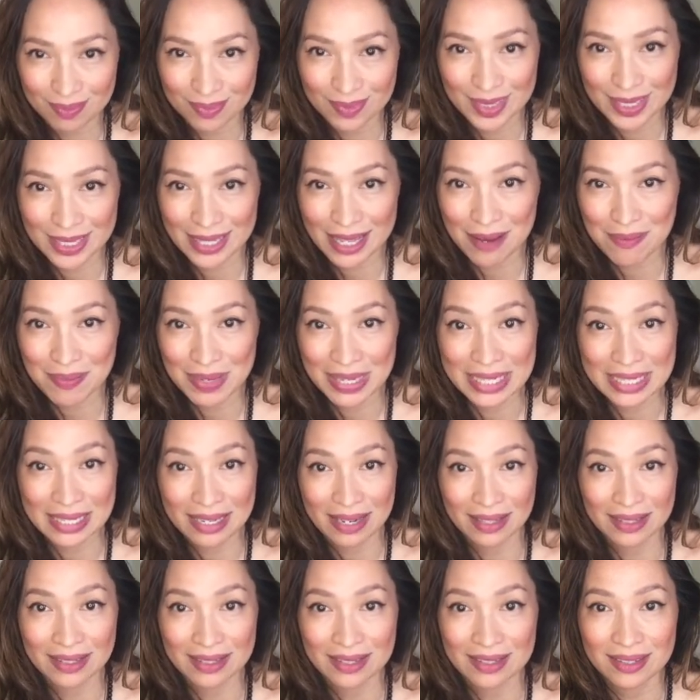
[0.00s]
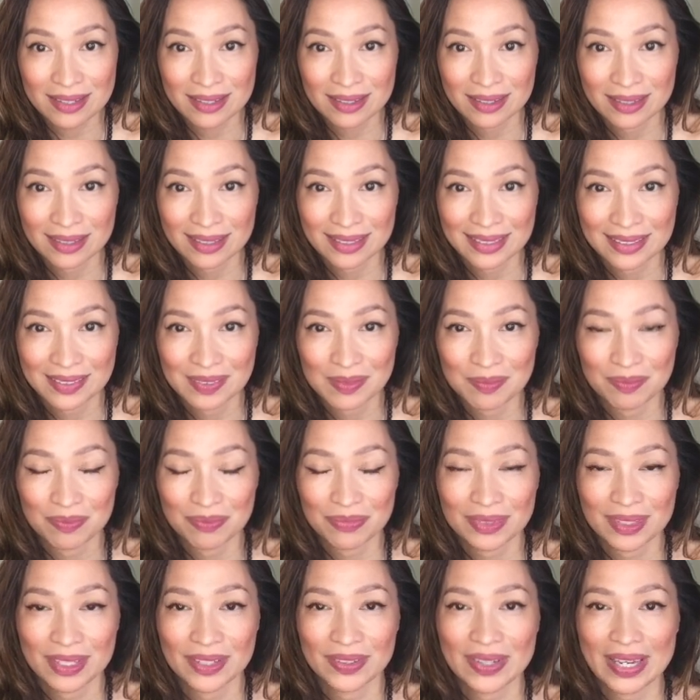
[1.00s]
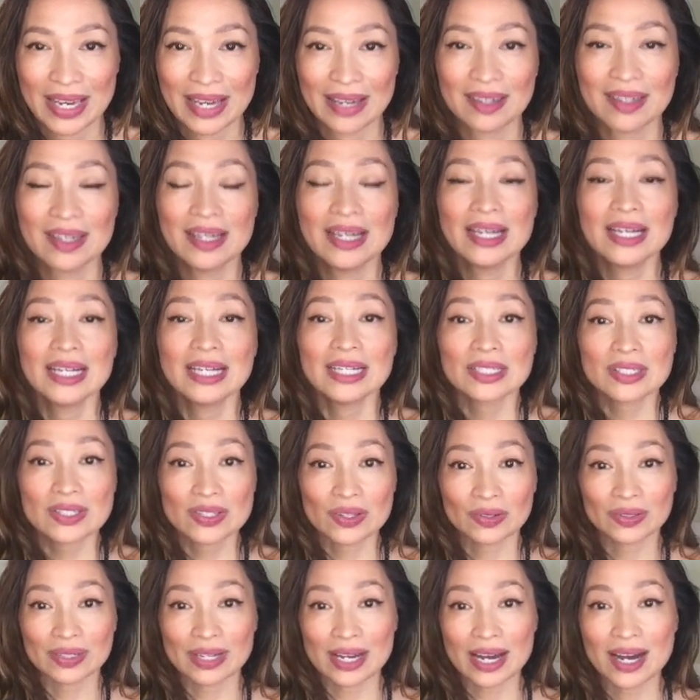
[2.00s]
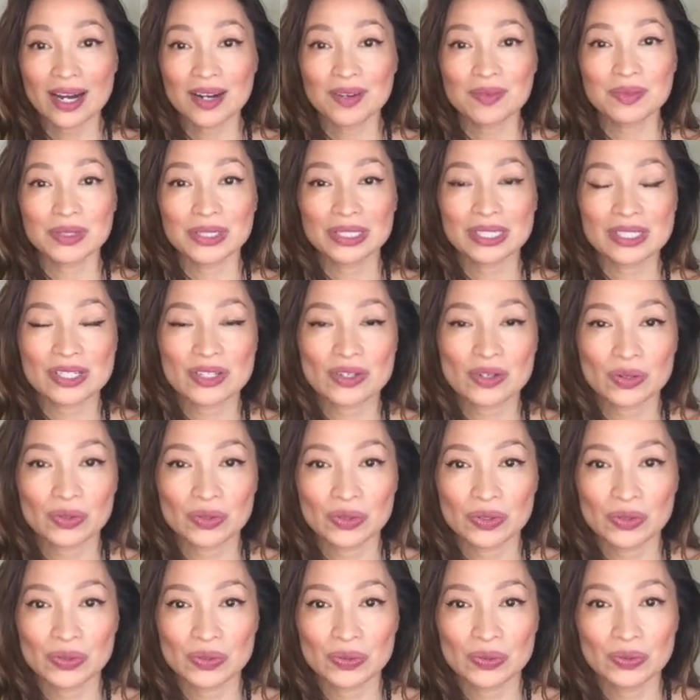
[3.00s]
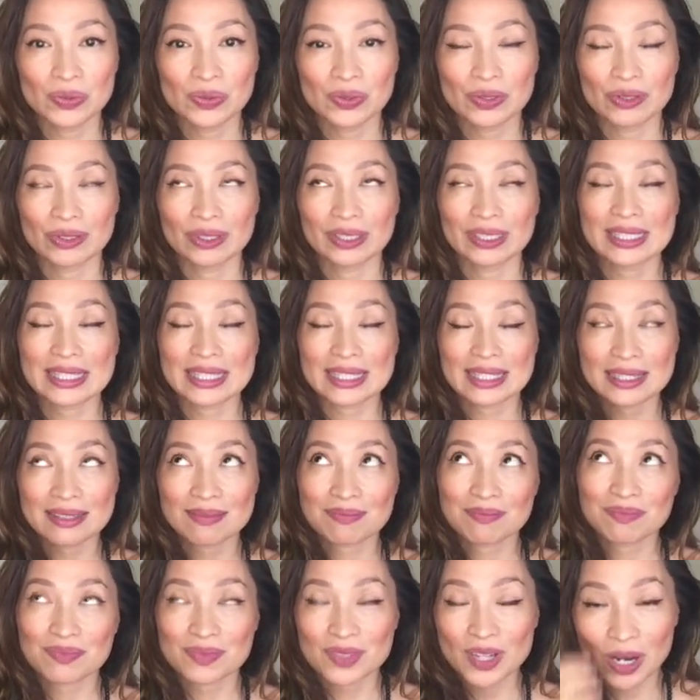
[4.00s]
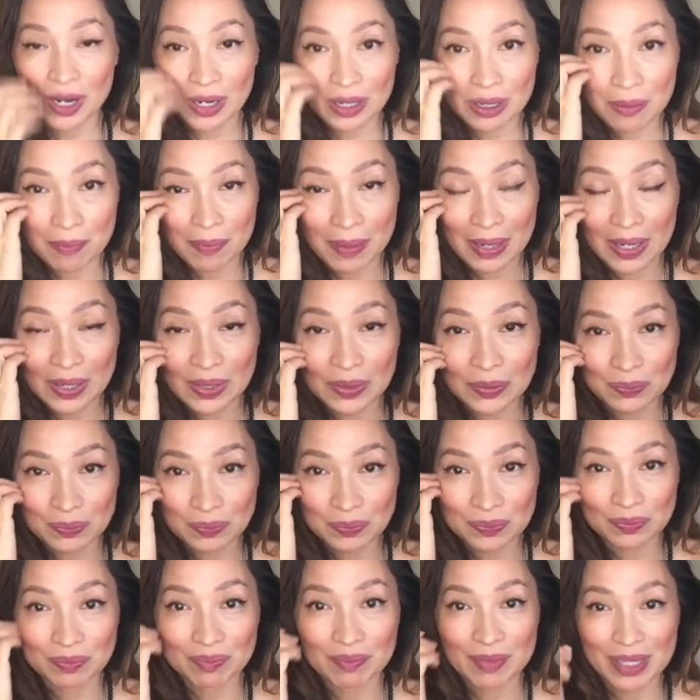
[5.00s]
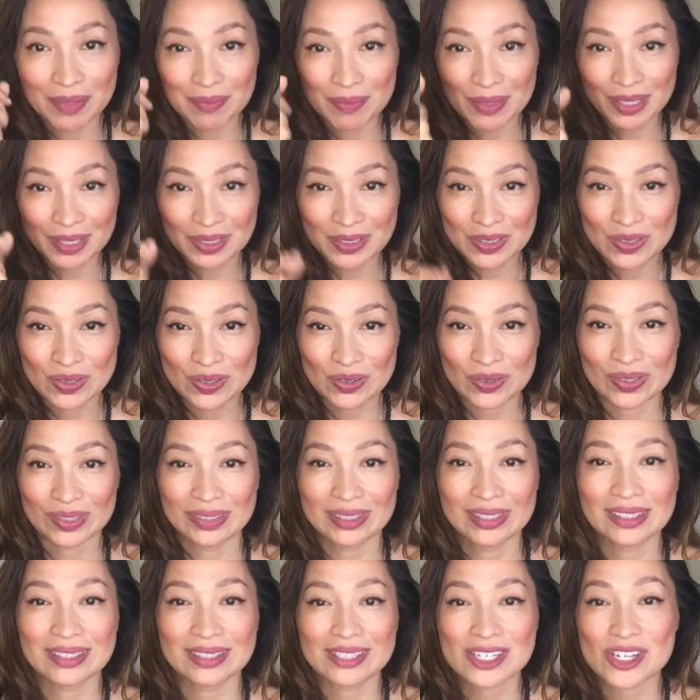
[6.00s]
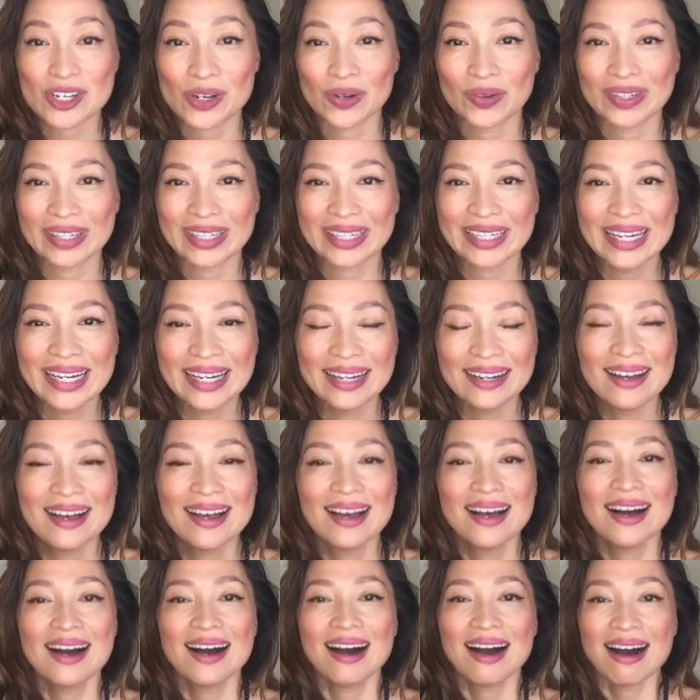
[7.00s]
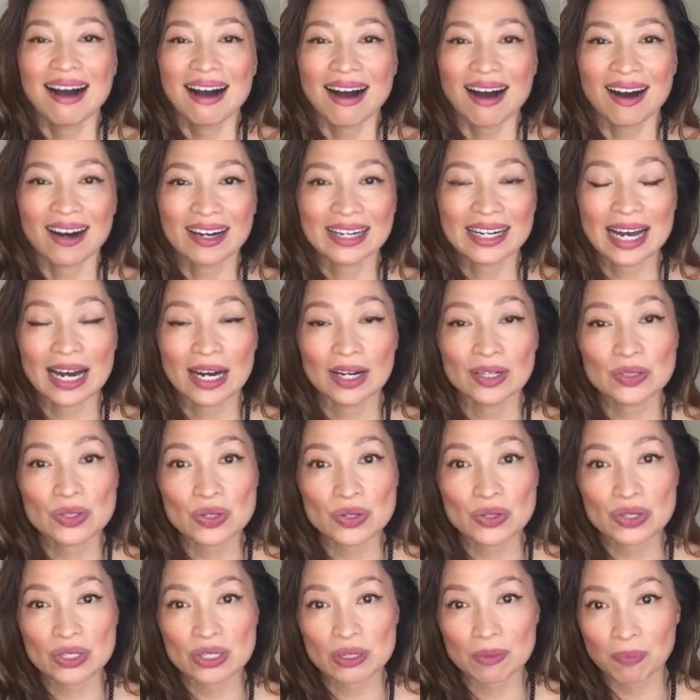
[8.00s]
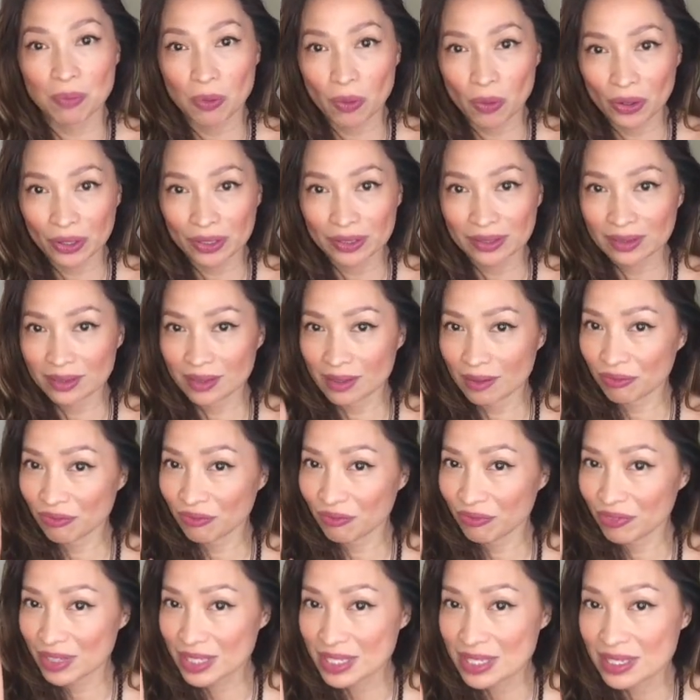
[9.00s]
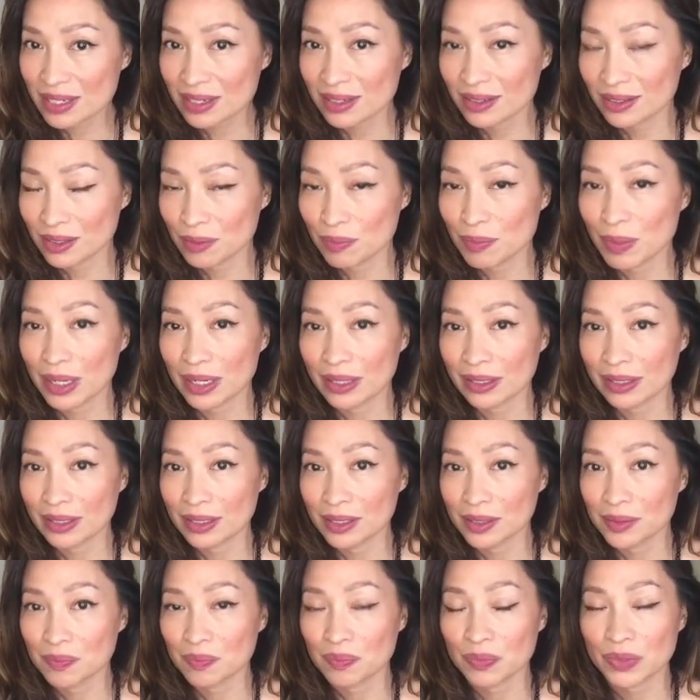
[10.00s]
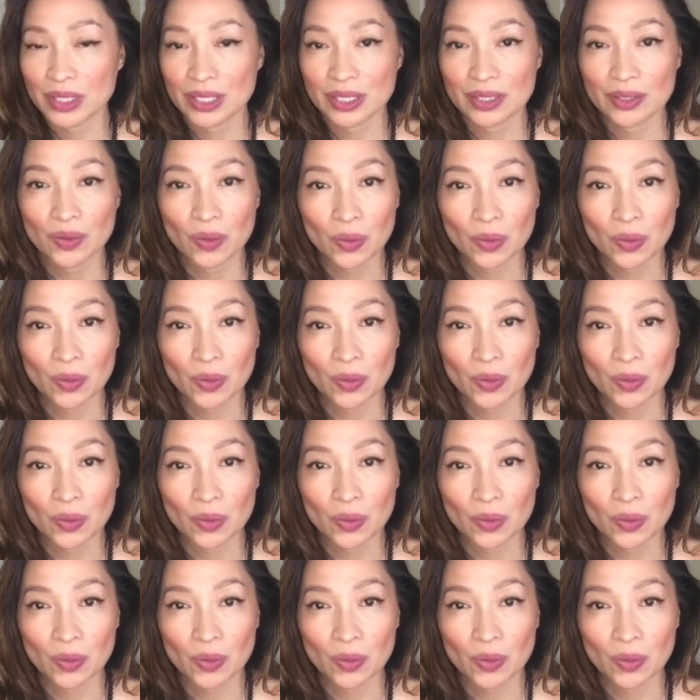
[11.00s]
Does that make sense? Okay, so now I'm going to show you or talk about, maybe I'll do a little showing on how to support the physical body in